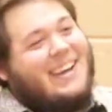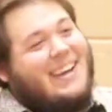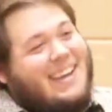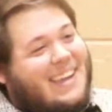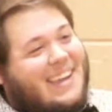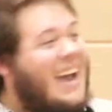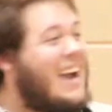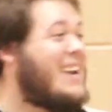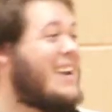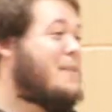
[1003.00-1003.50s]

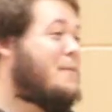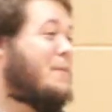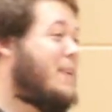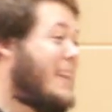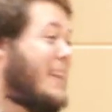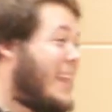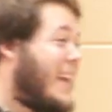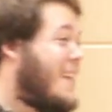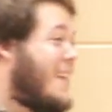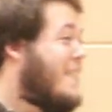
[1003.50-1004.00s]
kind of
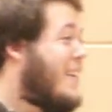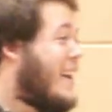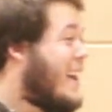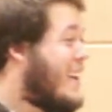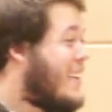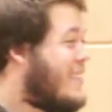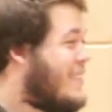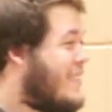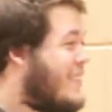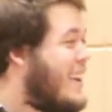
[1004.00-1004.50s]

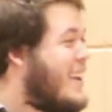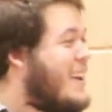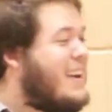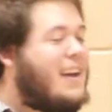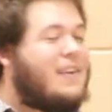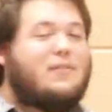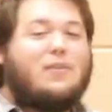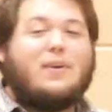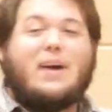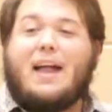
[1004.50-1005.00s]
hilarious
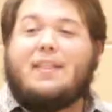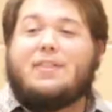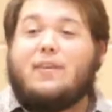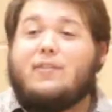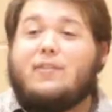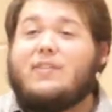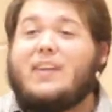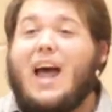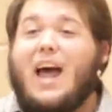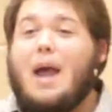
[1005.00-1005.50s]
because you got
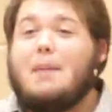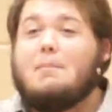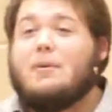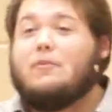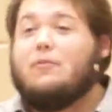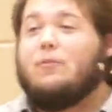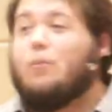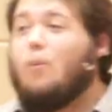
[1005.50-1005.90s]
this time of